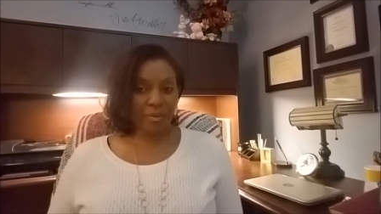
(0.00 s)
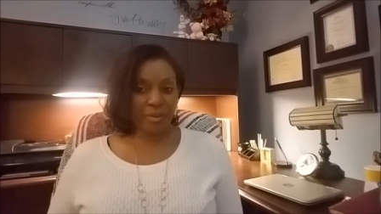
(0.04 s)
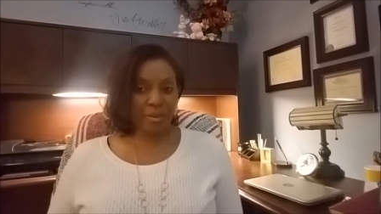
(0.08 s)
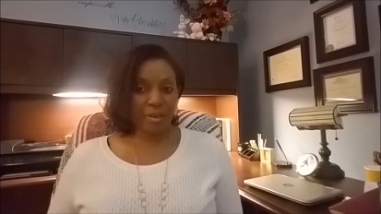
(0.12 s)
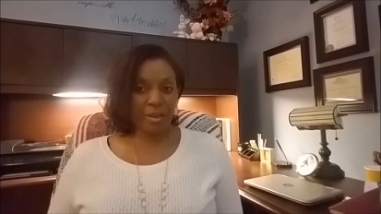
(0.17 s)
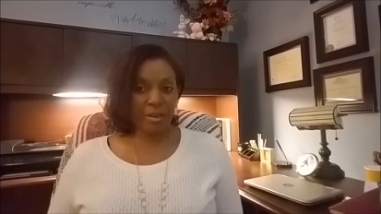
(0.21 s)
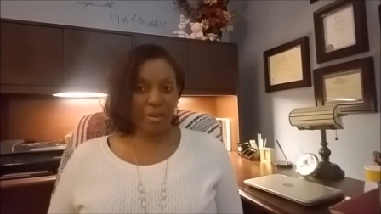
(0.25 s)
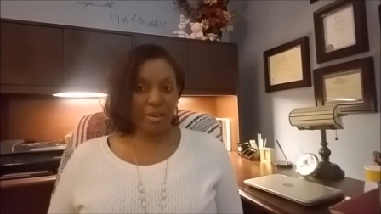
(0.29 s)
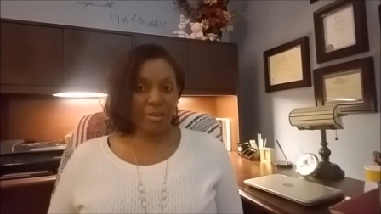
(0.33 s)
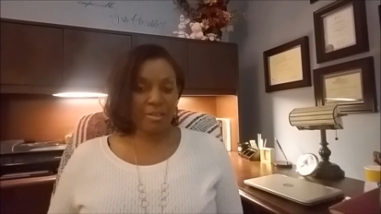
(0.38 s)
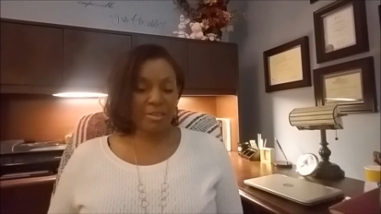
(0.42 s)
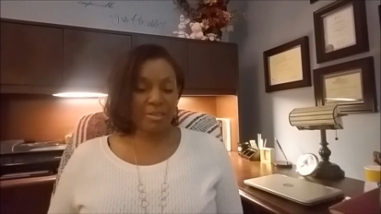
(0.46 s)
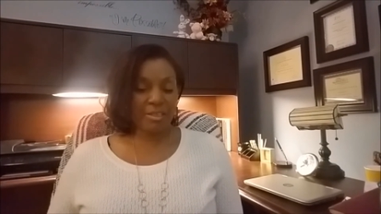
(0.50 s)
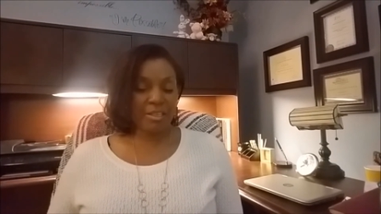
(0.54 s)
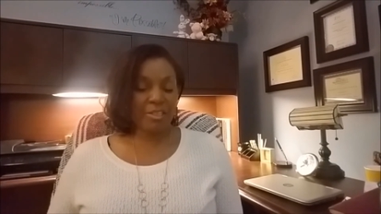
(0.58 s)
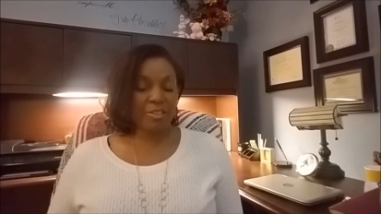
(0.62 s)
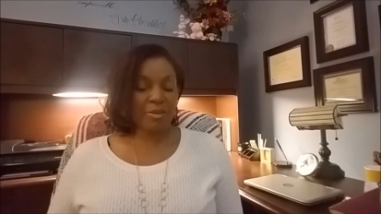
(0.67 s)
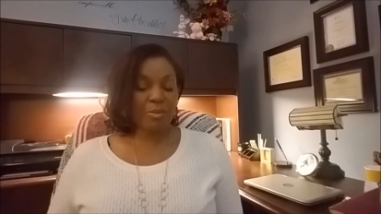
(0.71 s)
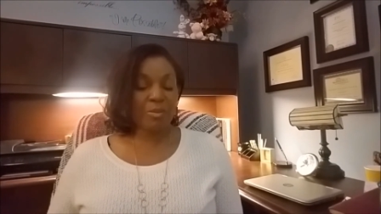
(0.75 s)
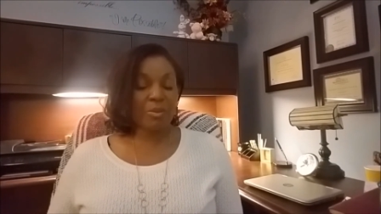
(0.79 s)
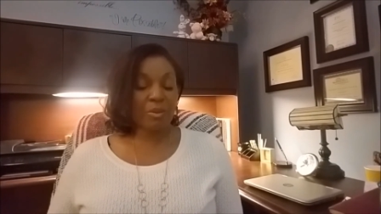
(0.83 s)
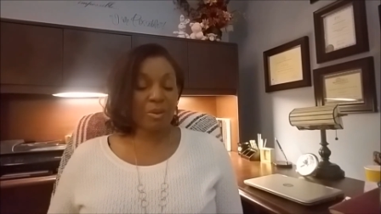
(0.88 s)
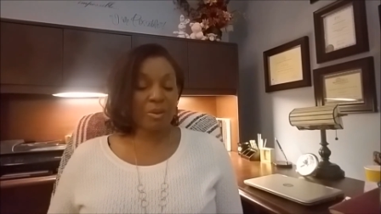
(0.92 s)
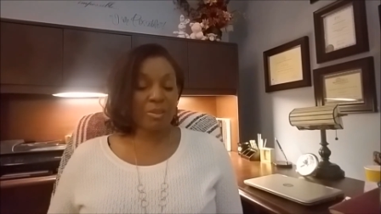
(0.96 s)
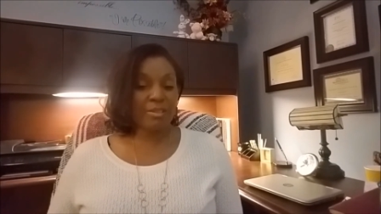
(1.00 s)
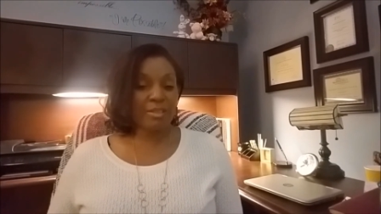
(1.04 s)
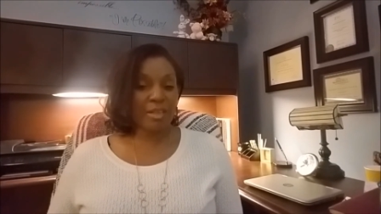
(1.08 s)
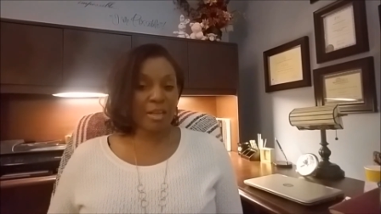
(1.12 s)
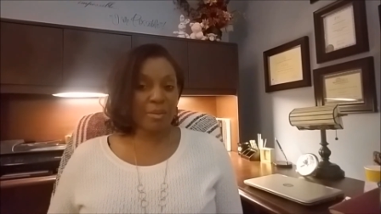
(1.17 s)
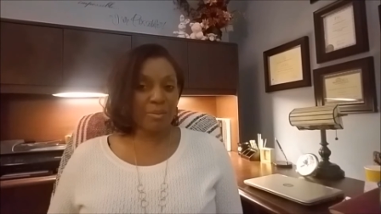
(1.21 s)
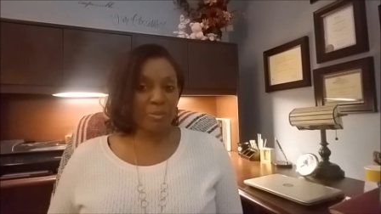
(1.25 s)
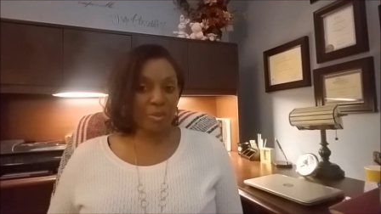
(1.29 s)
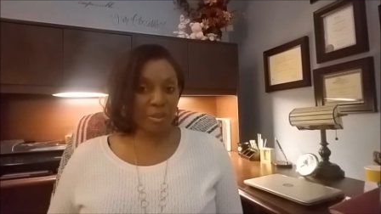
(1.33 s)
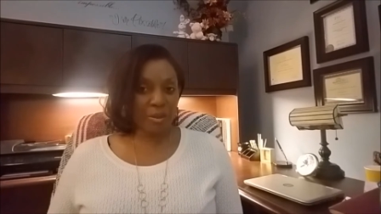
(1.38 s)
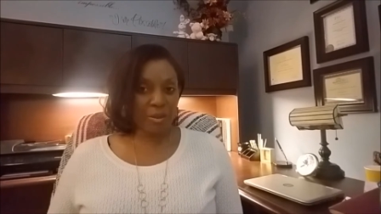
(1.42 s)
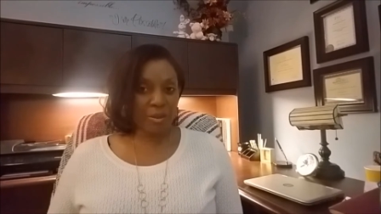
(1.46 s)
It takes them a long
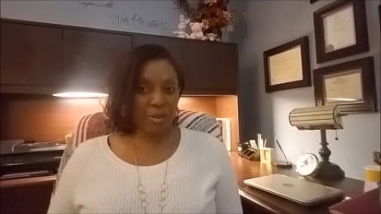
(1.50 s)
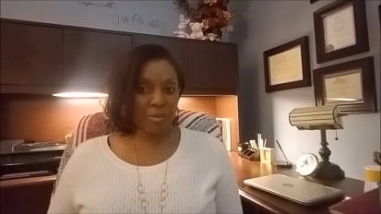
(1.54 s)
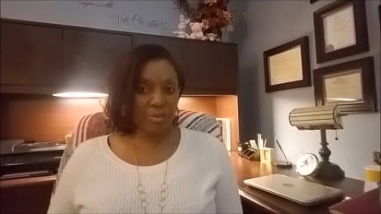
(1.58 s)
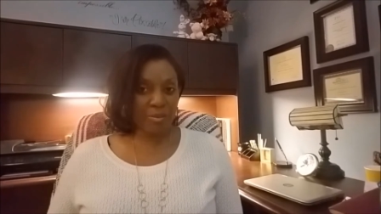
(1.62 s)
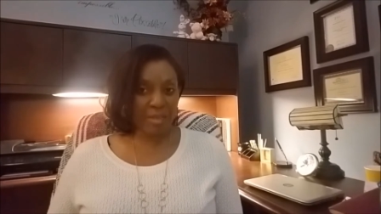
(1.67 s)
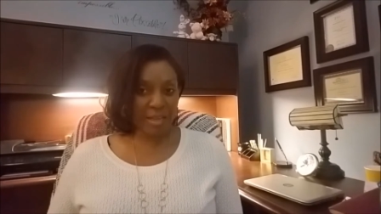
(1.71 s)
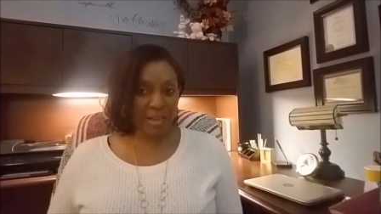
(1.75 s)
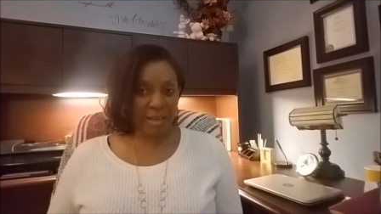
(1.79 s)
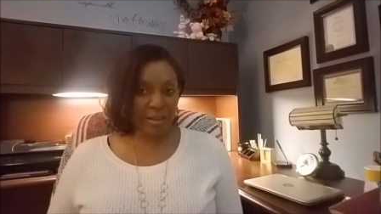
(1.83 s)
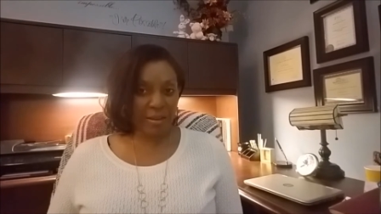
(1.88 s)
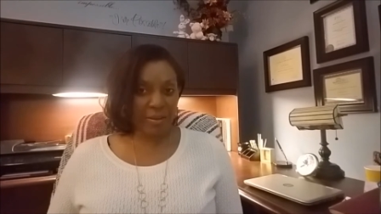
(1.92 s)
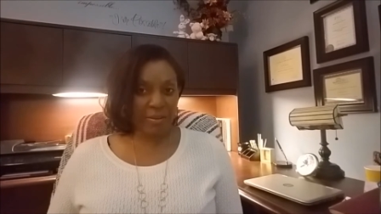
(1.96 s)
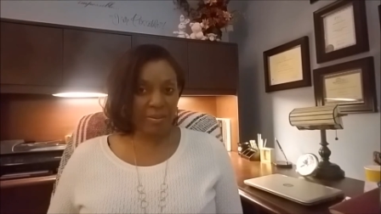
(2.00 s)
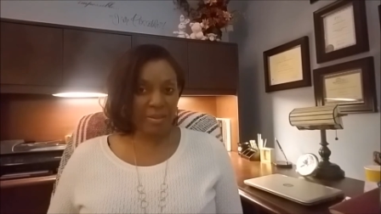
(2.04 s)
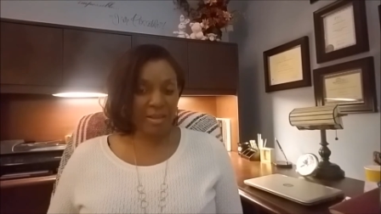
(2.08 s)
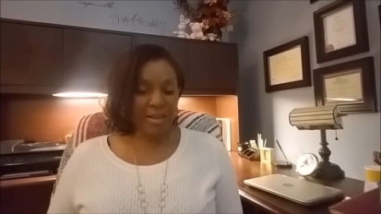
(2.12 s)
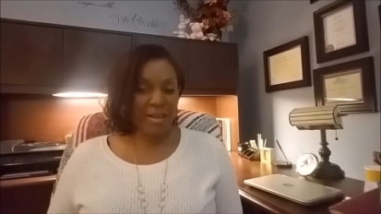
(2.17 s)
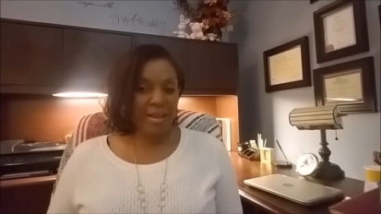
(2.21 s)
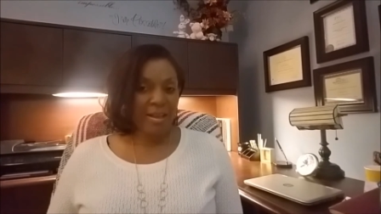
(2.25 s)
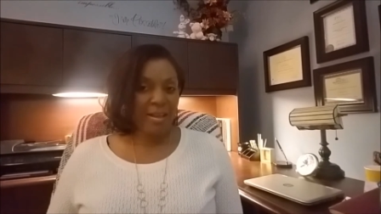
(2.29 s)
time to calm down.